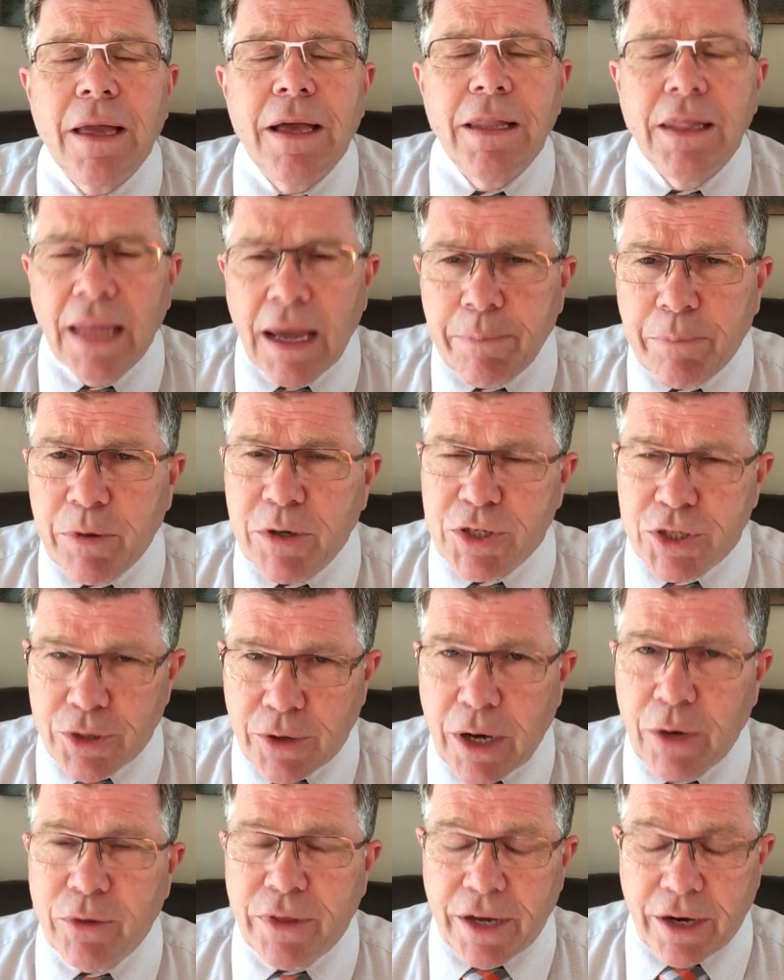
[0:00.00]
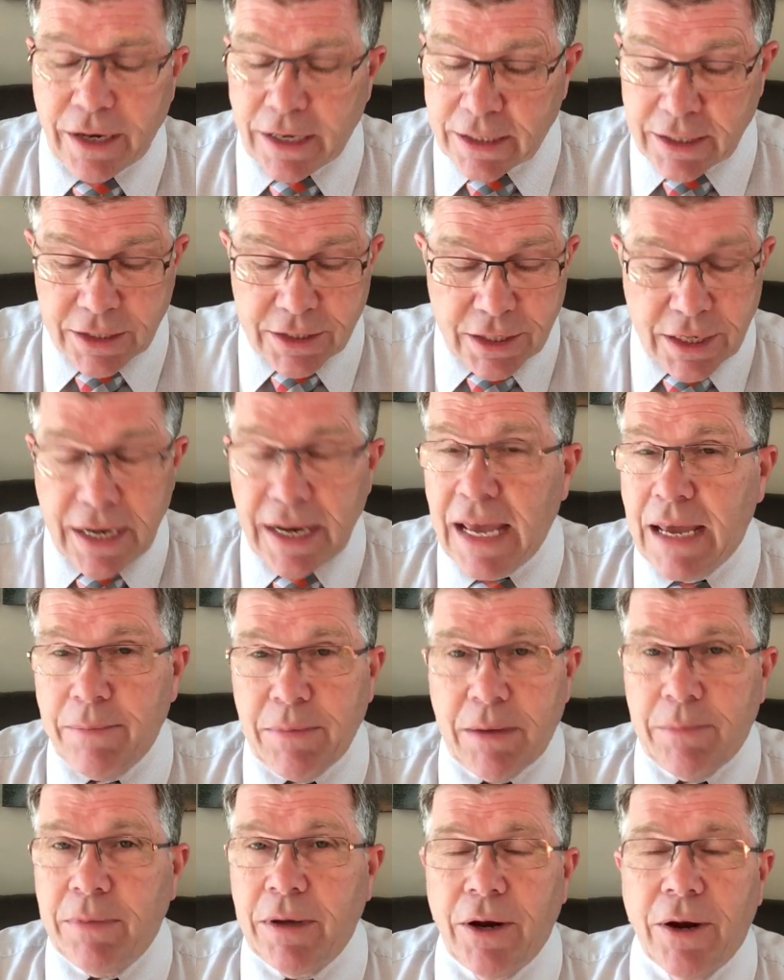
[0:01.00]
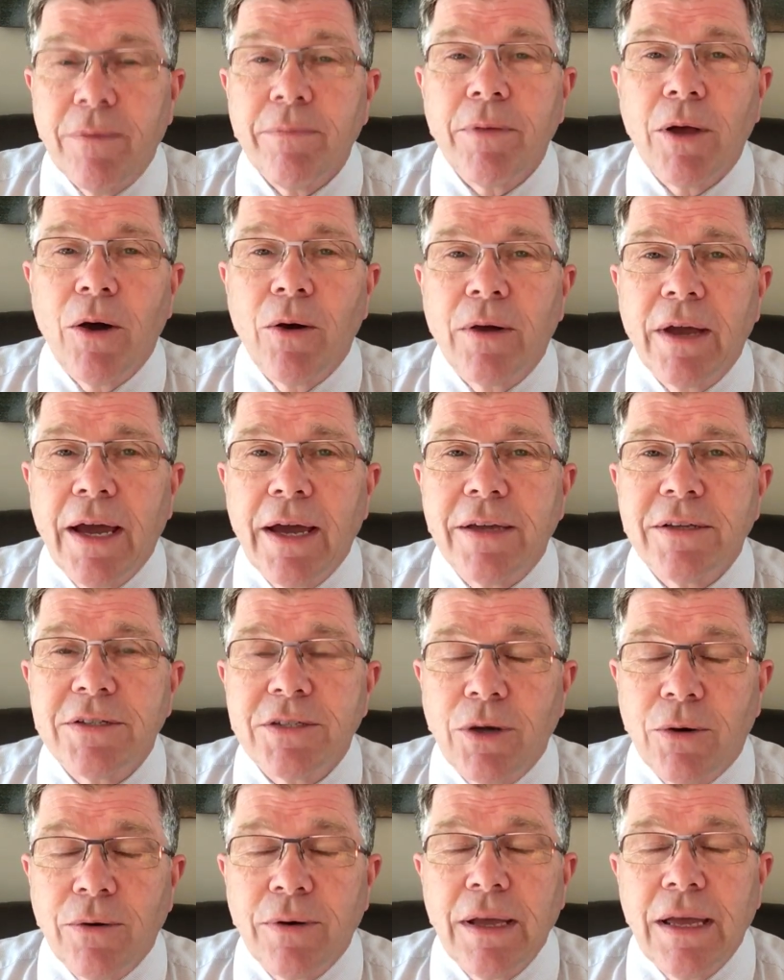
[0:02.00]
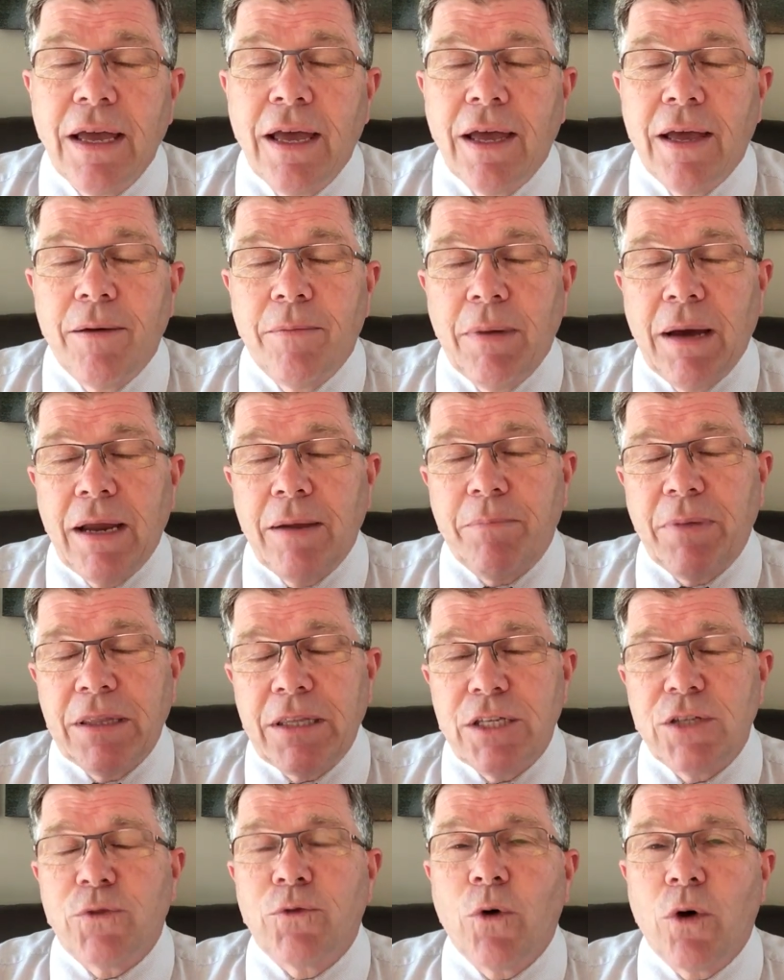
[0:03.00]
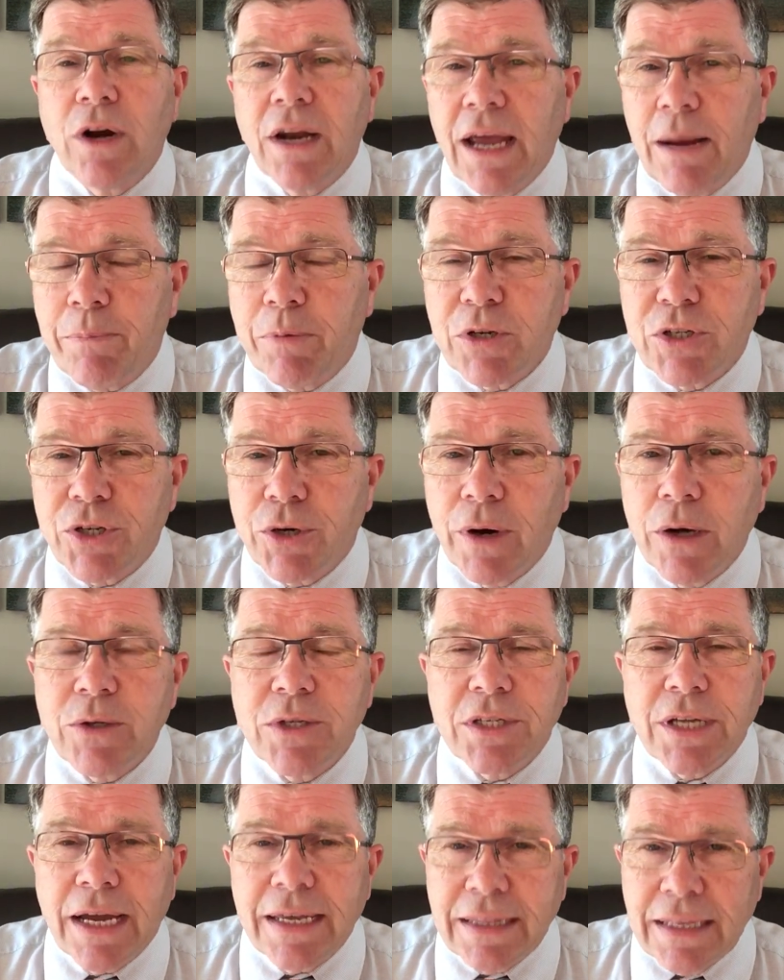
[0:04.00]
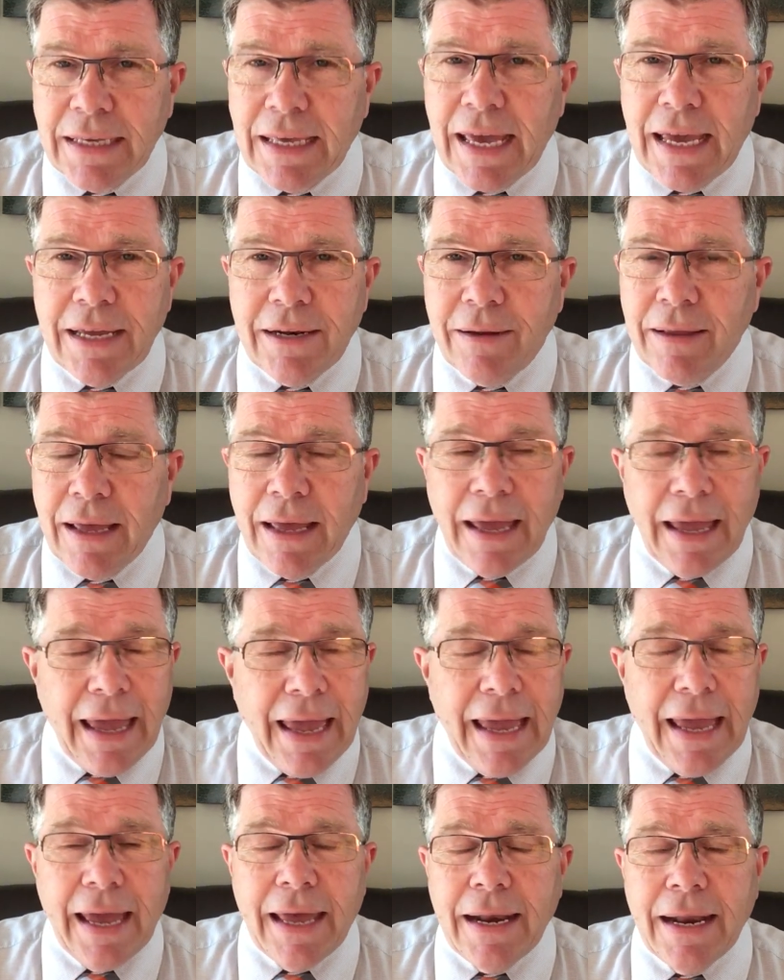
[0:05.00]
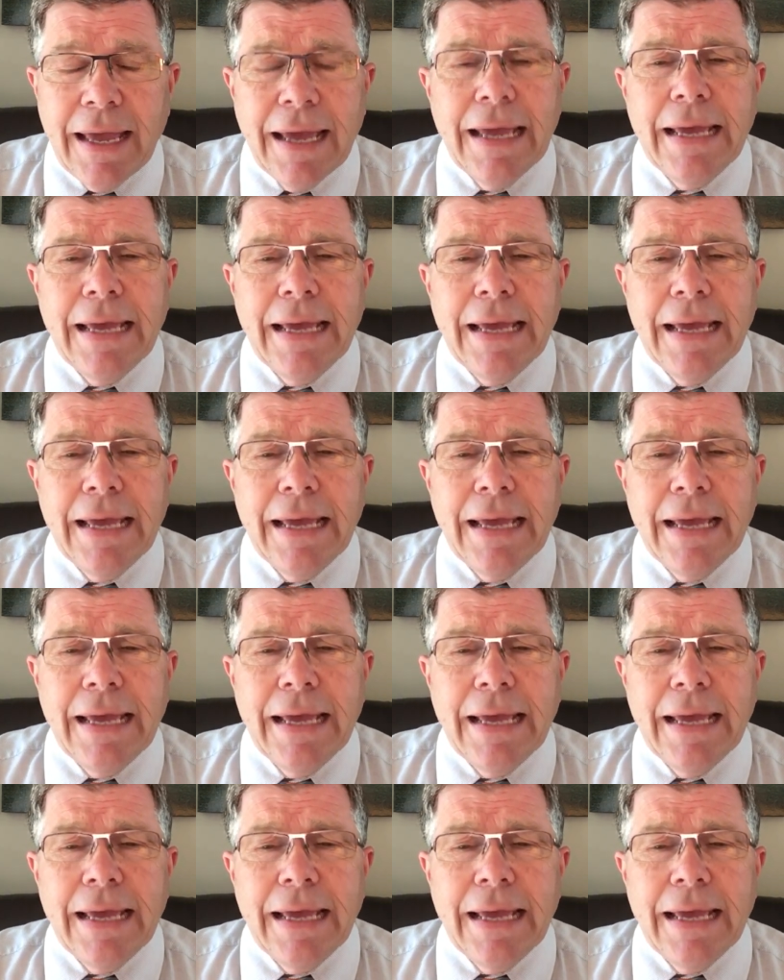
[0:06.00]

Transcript: lepers are out there. It doesn't name him here, okay? So, but these four lepers are outside the gate, and